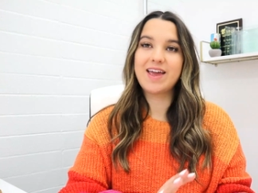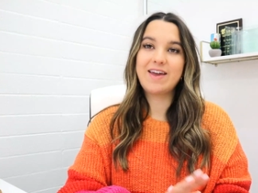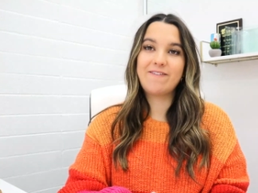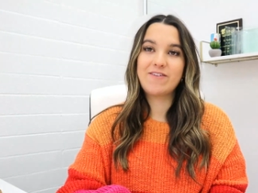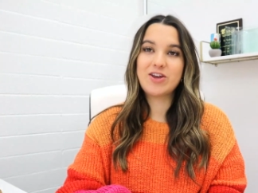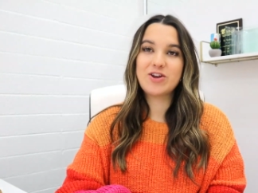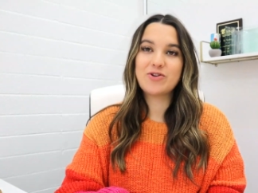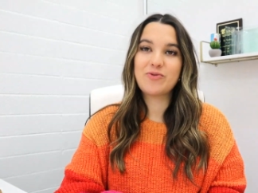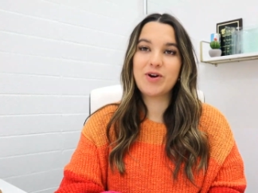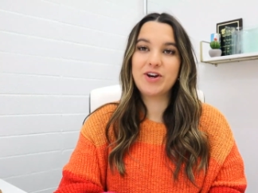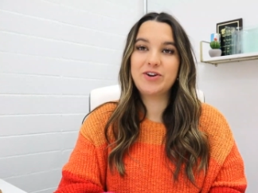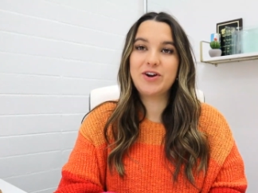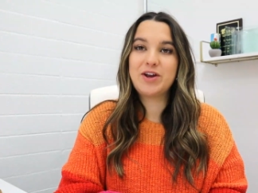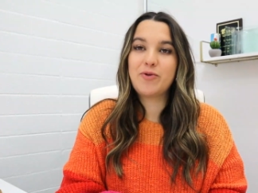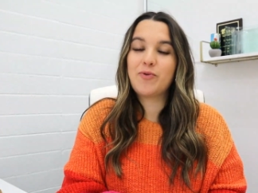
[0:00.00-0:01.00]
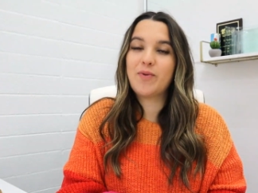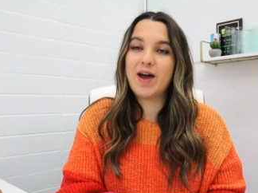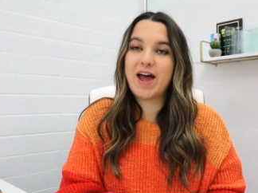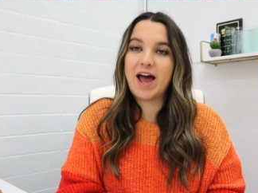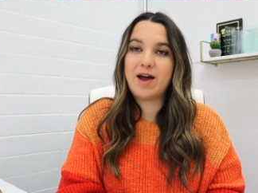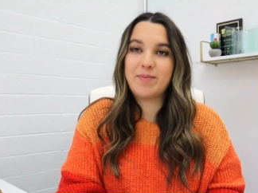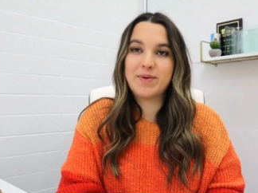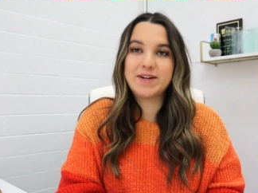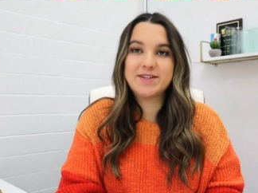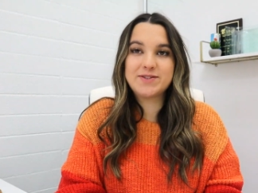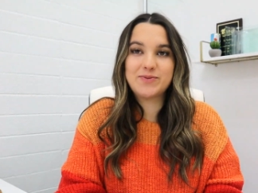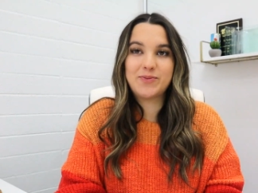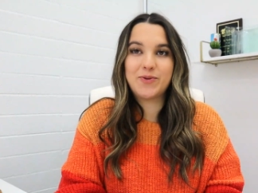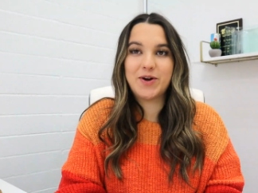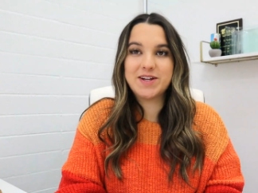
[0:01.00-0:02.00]
If you're wondering what
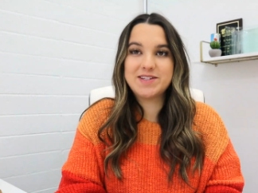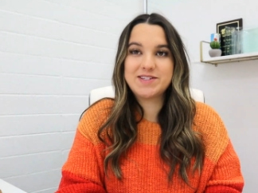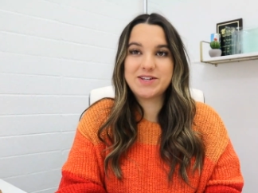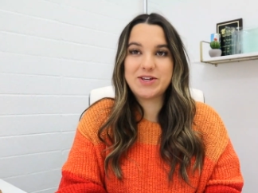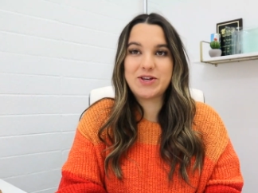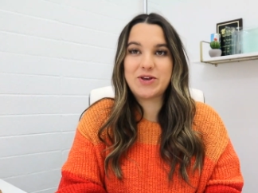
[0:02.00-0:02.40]
happens once